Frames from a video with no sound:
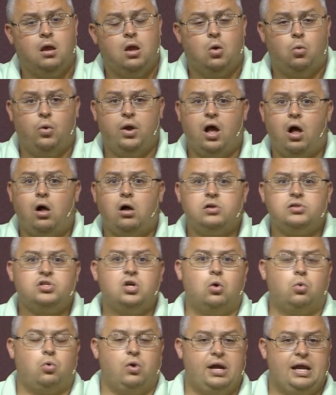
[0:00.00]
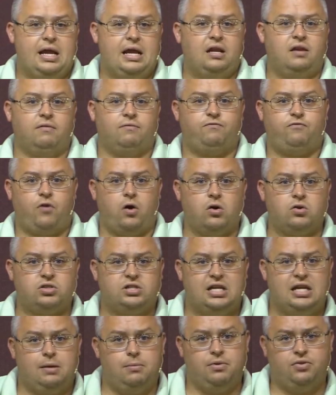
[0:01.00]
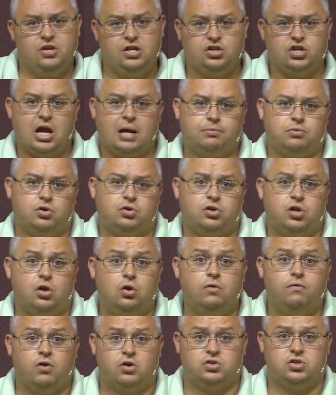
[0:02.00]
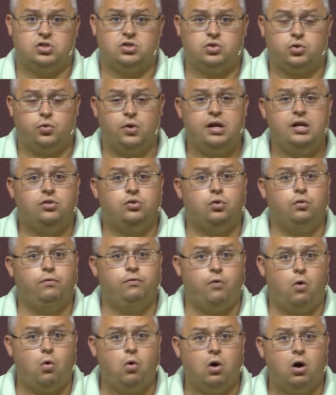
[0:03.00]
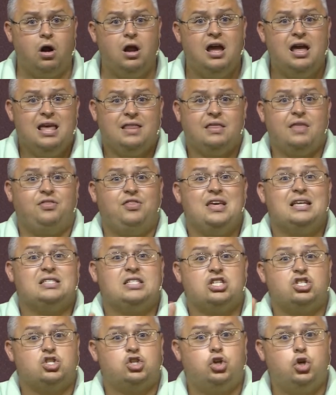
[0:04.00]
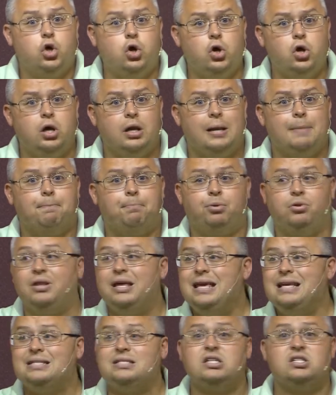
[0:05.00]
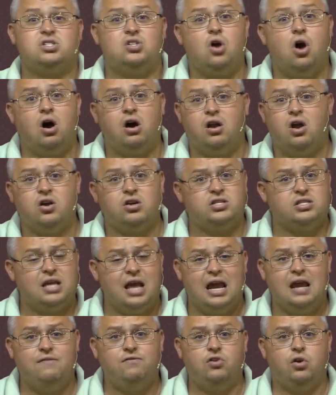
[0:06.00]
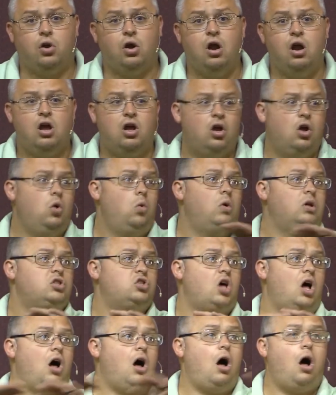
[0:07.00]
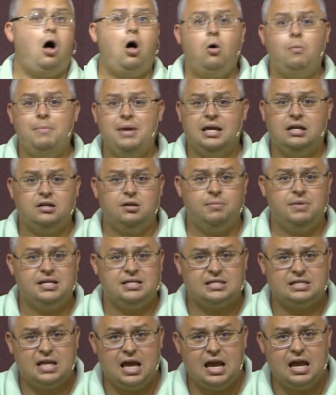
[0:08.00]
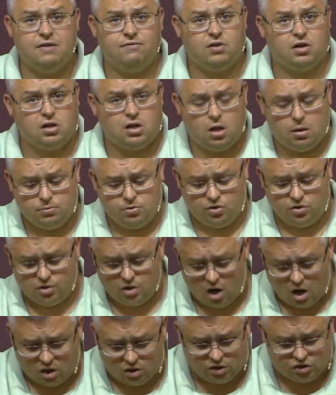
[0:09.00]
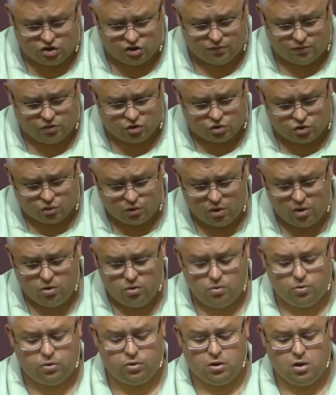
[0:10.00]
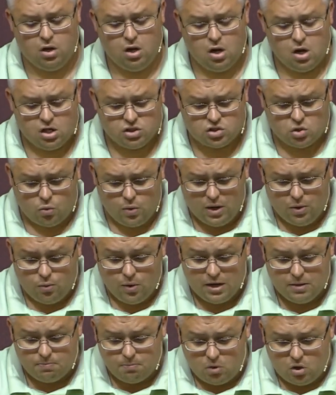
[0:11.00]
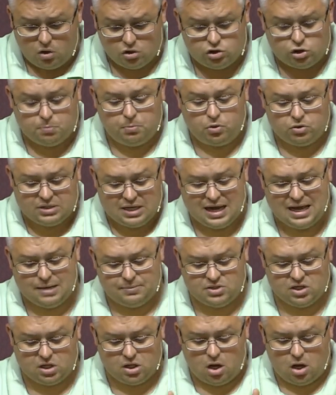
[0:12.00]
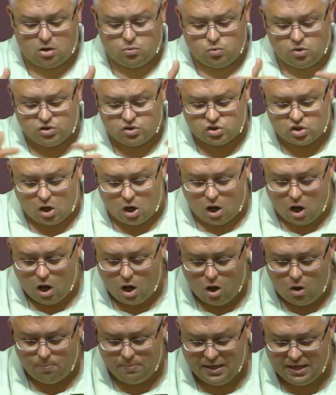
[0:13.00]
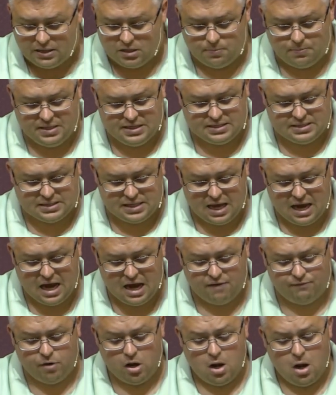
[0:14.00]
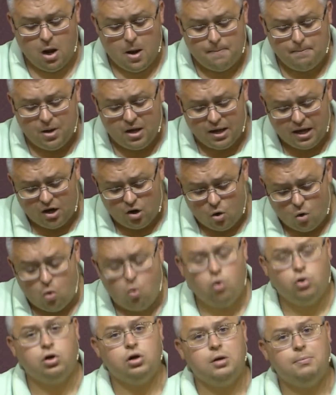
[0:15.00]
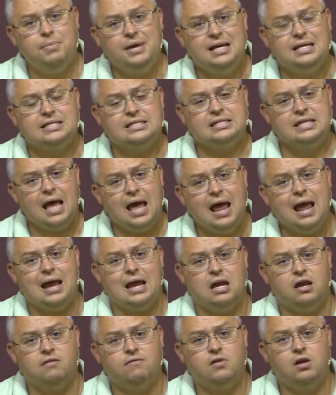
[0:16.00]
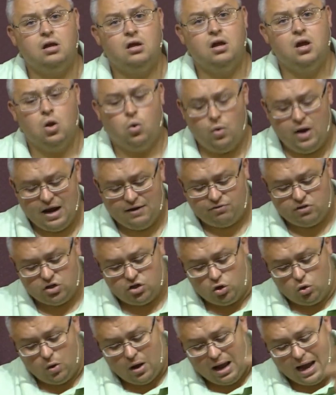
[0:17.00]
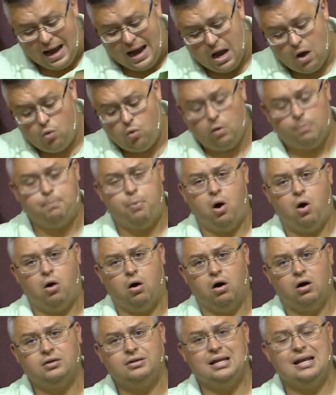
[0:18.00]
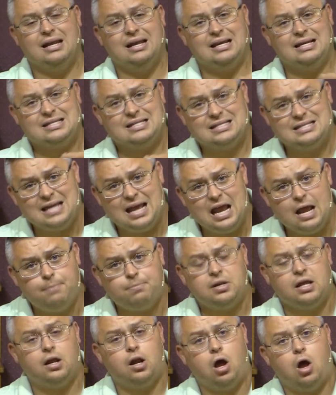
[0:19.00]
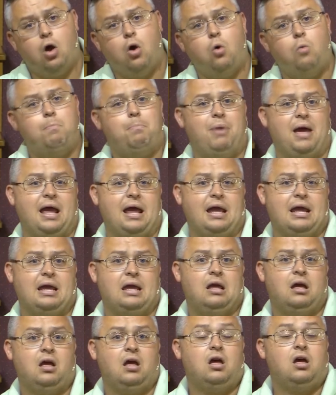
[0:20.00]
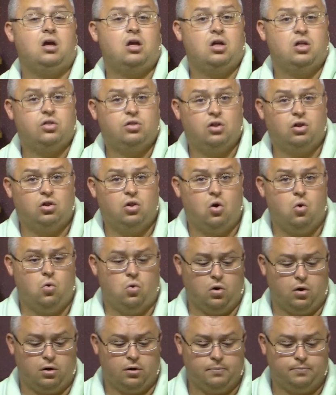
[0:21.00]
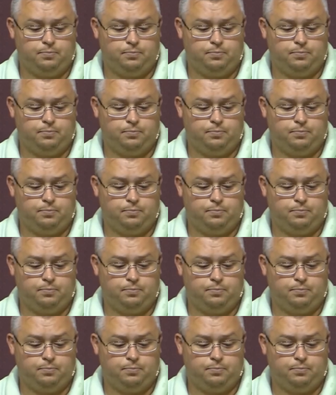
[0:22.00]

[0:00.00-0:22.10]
We also read in 1 Timothy chapter 2 verses 3 through 4 that this is good and pleases God our savior who wants all men to be saved and come to the knowledge of the truth. So we read multiple times that God wants all men to be saved, but in order to be saved, we have to do our part and accept and obey the Lord.